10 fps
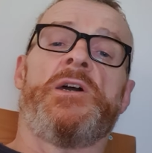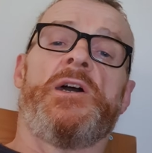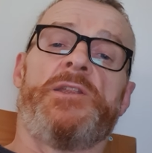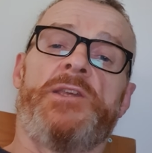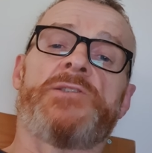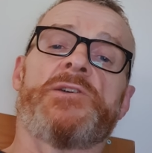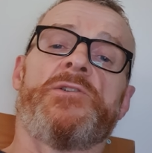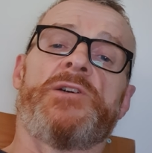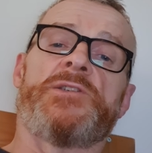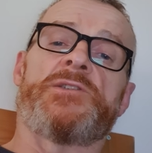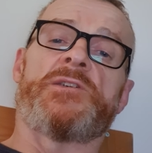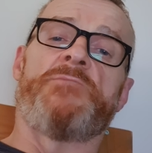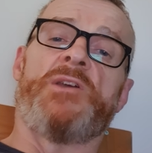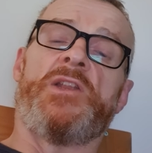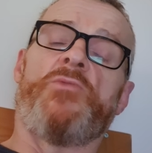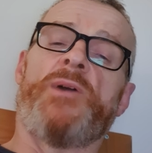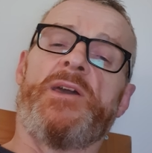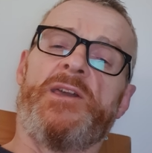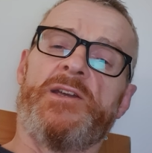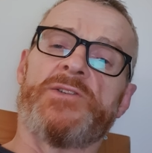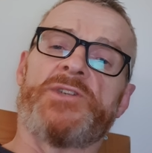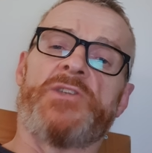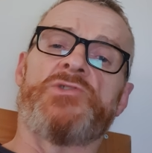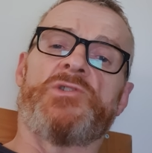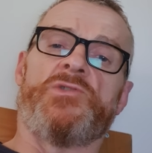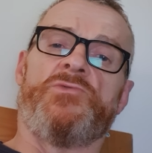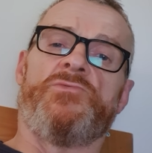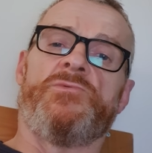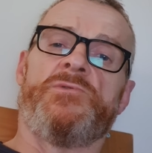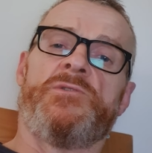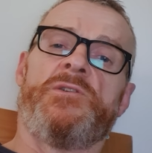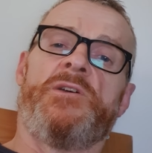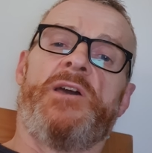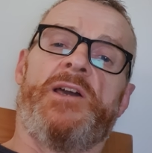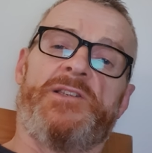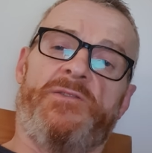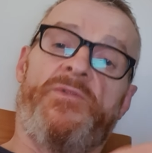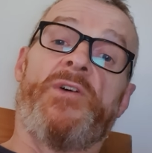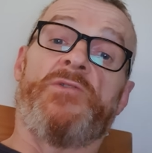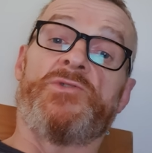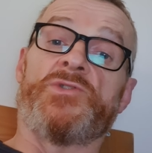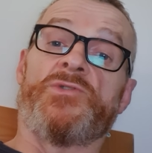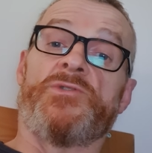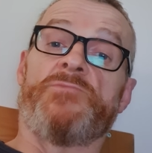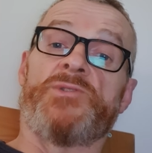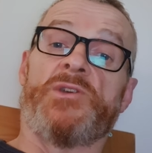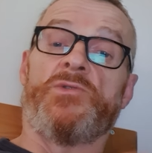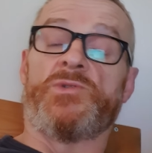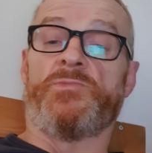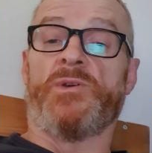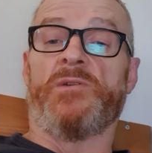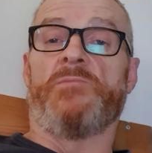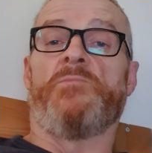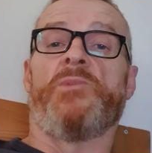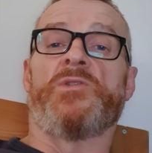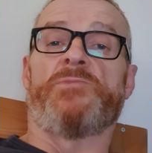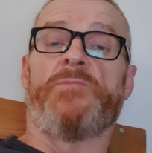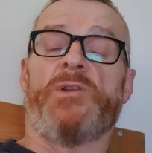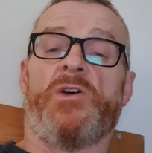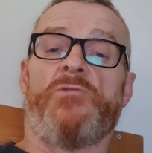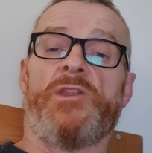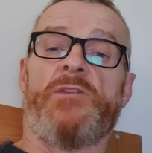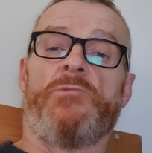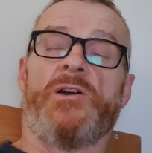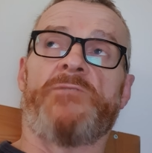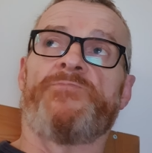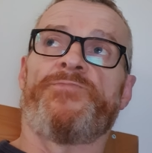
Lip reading: and these guys can be a little bit egocentrical, as in focus on themselves, but most people are anyway.